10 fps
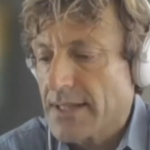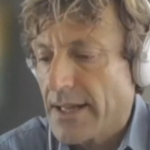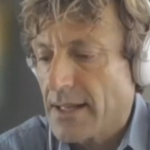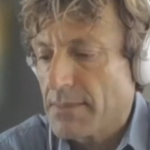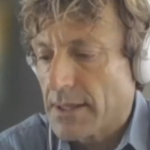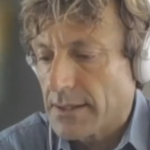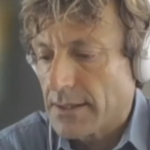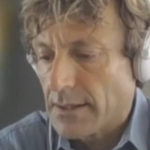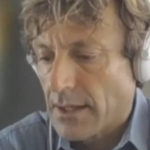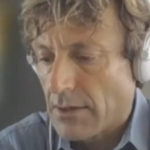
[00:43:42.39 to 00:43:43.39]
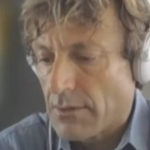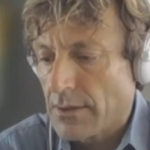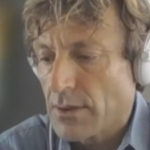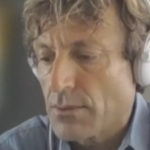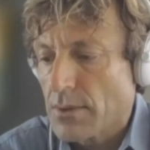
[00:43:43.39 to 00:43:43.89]
Sahel, but
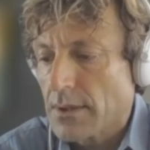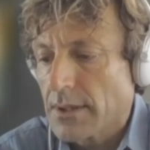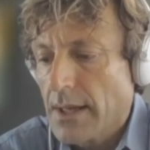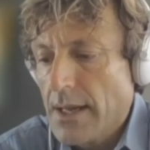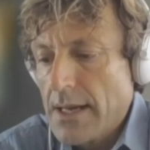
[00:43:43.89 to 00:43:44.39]
around the world,